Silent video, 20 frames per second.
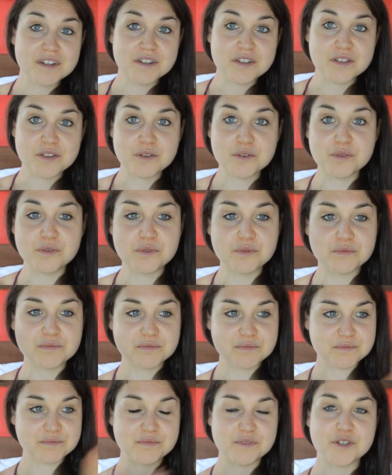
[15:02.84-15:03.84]
you
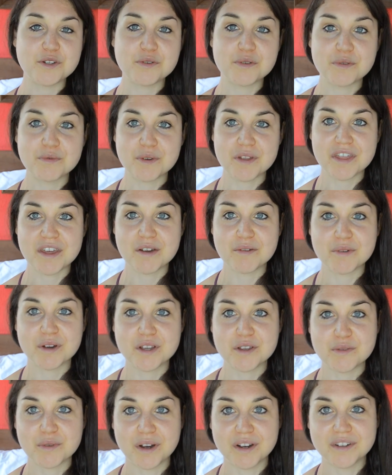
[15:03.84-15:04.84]
do with it what
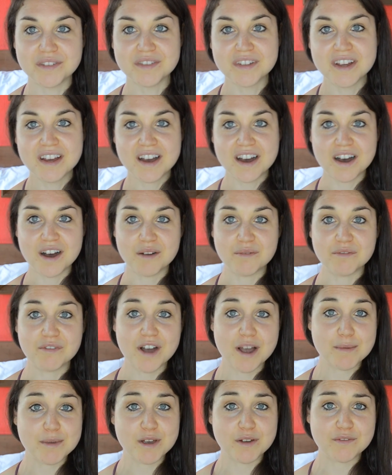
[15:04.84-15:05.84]
you will. Um,
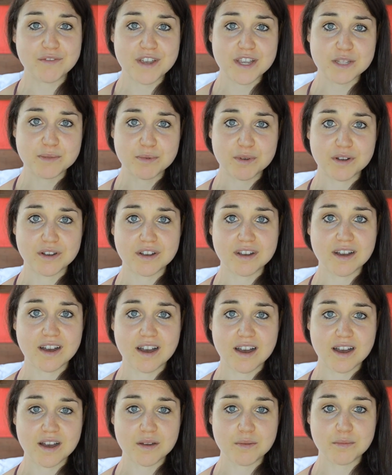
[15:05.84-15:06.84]
find me on Facebook.
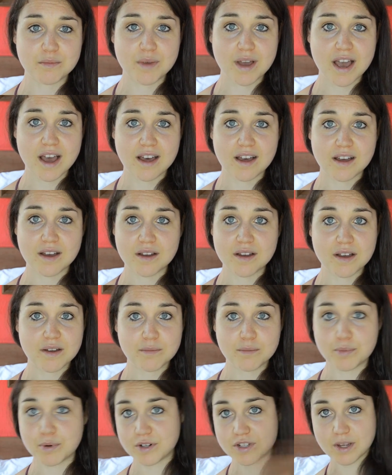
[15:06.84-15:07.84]
I'm at
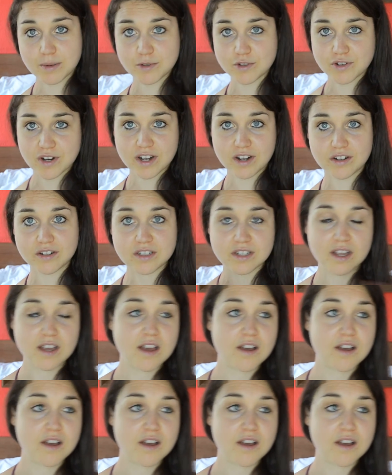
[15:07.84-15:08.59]
Perception Trainers.